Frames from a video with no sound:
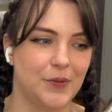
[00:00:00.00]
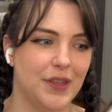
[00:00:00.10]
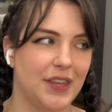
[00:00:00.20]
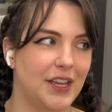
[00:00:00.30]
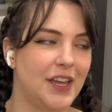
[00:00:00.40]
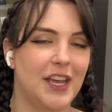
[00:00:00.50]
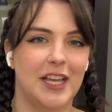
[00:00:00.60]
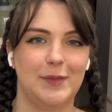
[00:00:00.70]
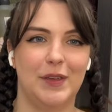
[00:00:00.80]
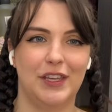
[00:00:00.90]
with like,
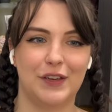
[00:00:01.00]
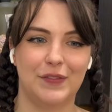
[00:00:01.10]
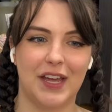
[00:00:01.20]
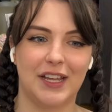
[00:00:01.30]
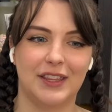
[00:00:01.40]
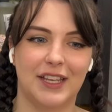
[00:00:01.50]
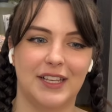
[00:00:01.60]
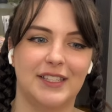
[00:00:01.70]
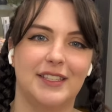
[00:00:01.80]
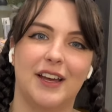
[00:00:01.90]
speaking of getting
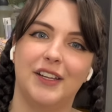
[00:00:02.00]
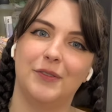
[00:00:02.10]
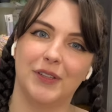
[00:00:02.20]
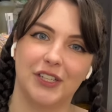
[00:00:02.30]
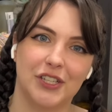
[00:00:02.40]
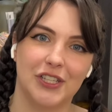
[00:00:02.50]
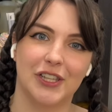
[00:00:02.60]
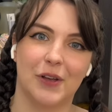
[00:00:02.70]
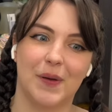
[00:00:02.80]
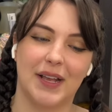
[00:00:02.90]
things done and really just
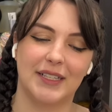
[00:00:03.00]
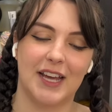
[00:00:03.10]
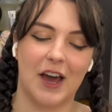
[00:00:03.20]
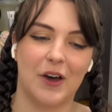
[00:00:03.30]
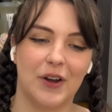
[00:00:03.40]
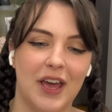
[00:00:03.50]
slowing down,